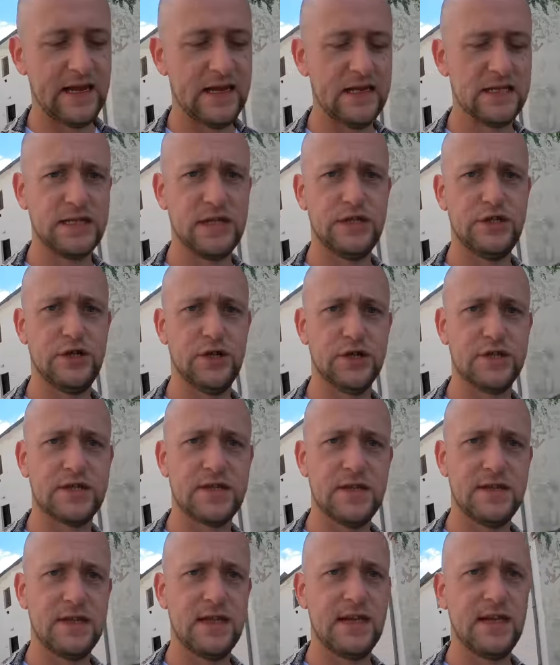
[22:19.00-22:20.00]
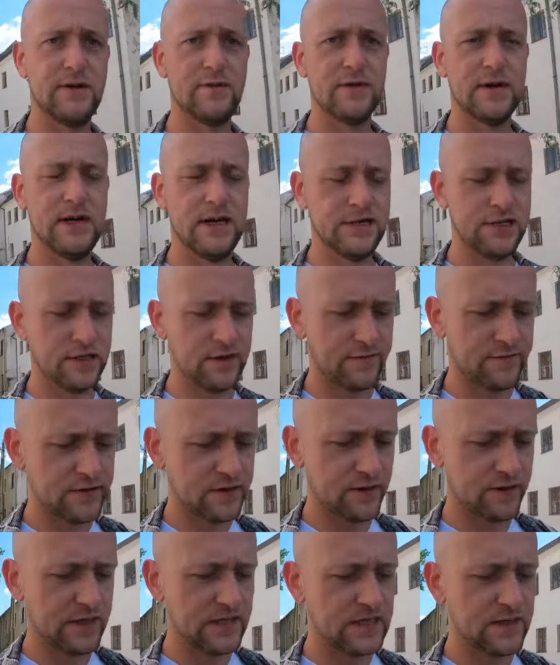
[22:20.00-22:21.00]
It is just the religion of
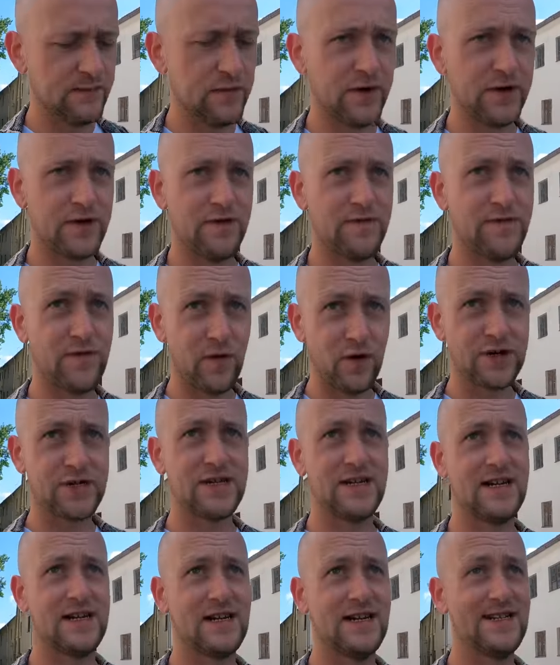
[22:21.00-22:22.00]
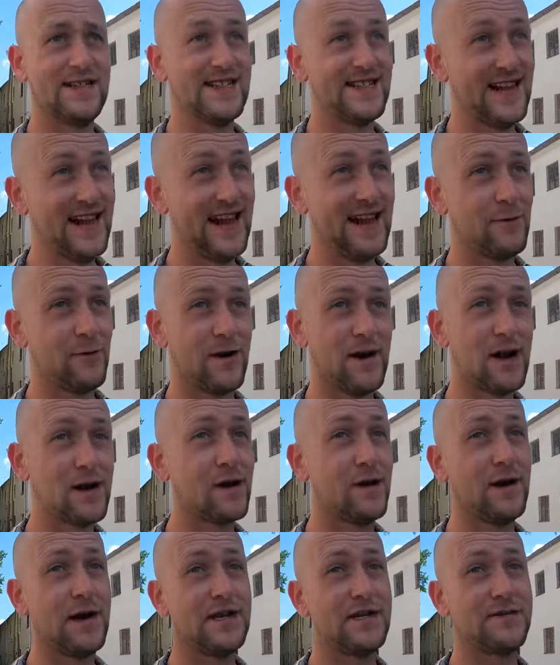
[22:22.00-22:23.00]
choice, but unfortunately today we're
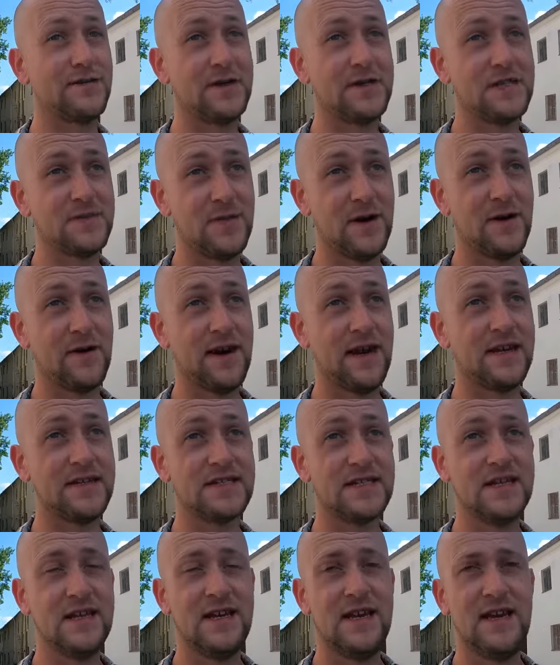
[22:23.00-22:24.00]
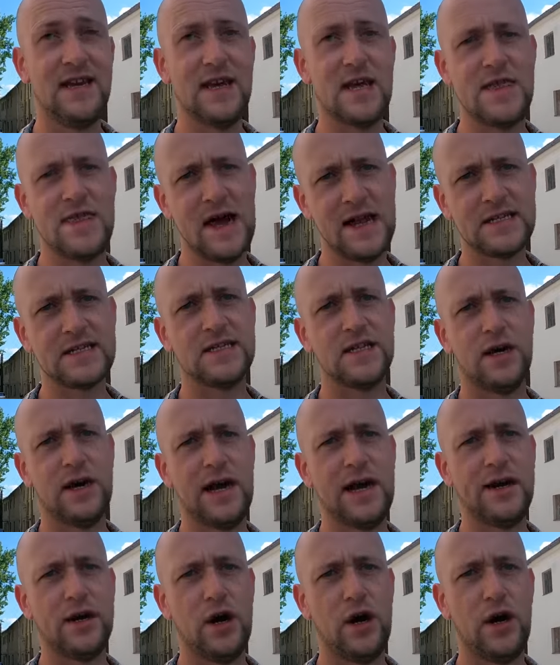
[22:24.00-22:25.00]
not going to experience that
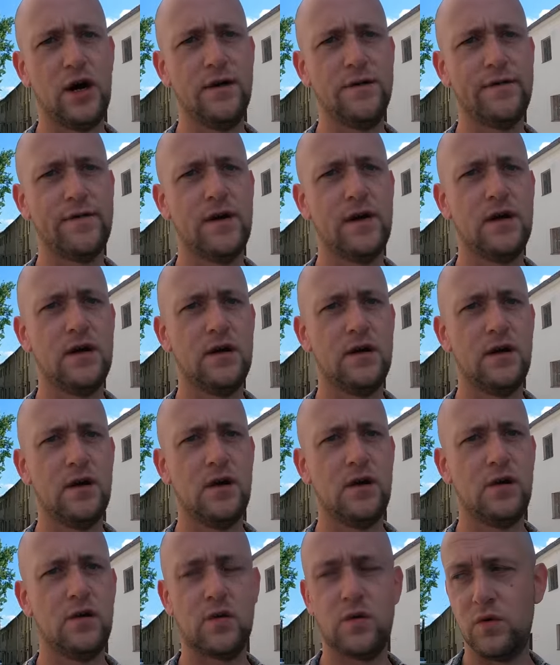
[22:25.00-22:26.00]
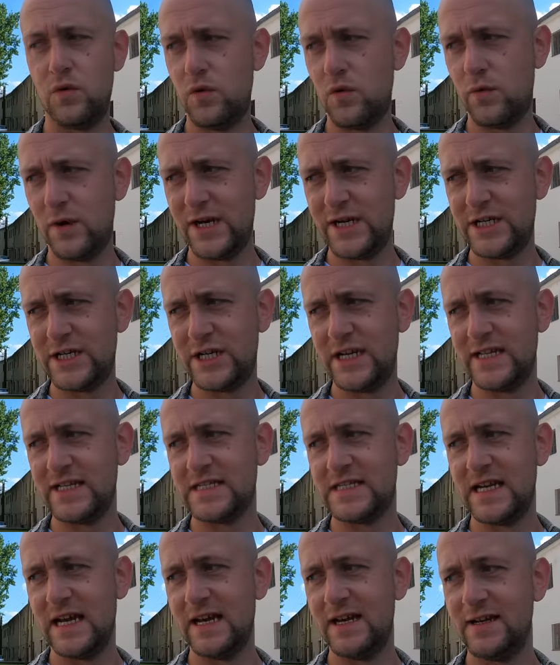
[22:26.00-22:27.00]
side of
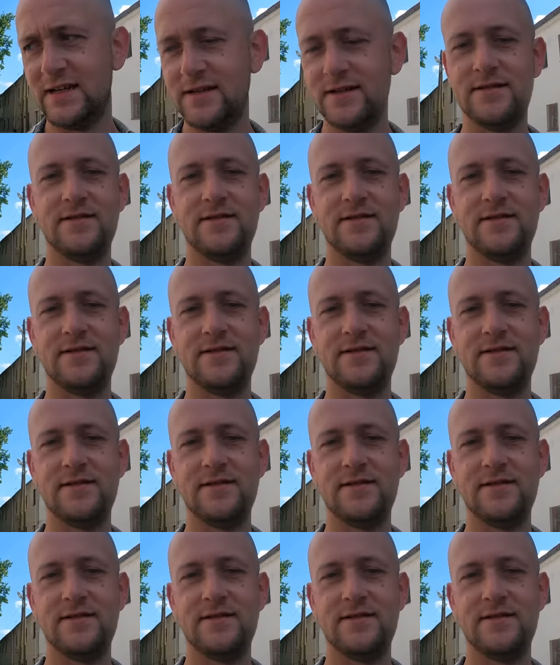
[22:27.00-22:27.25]
Łęczyca.